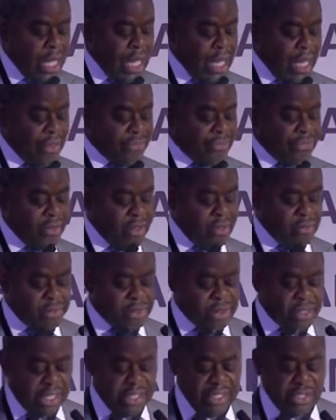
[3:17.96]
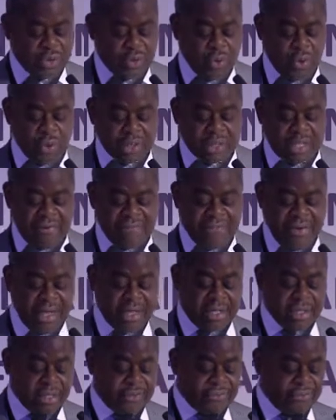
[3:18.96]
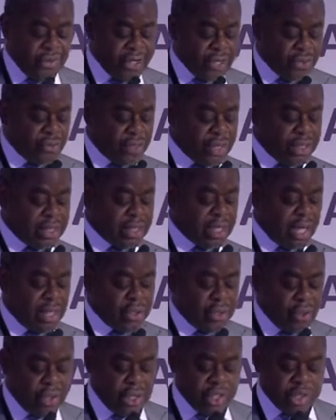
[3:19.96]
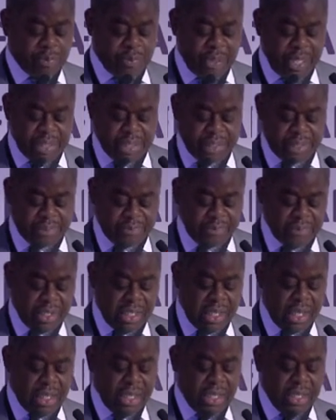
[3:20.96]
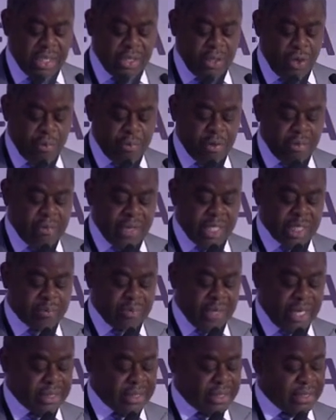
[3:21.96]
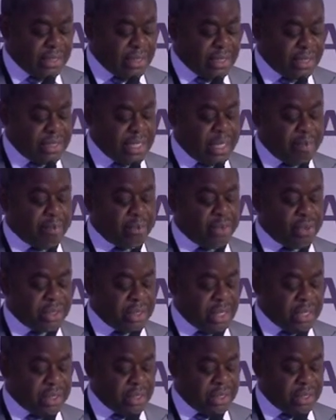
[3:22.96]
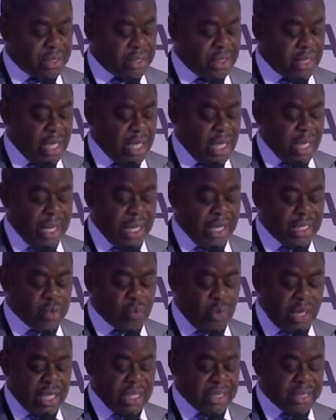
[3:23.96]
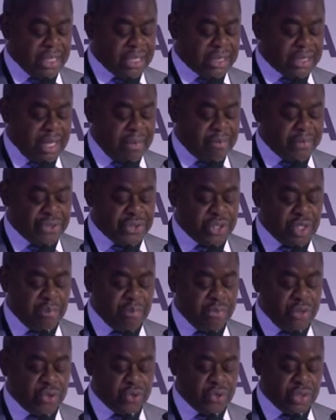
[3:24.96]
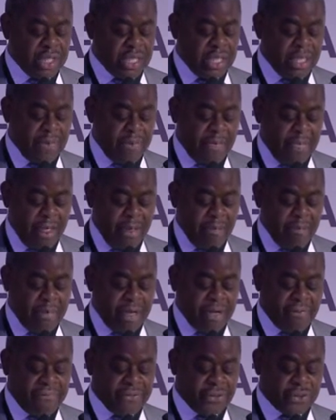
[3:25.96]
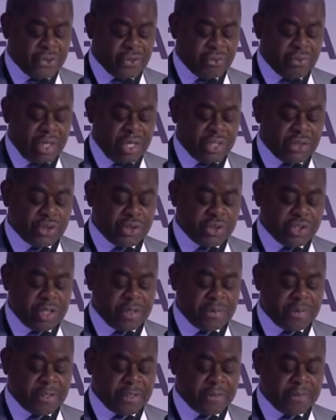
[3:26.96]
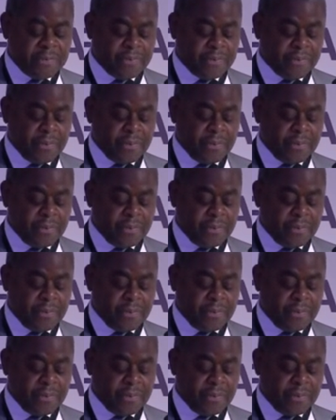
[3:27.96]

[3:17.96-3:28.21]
Uh, study tours are vehicles for increasing our knowledge base, learning global best practices and processes, as well as establishing mutually beneficial relationships.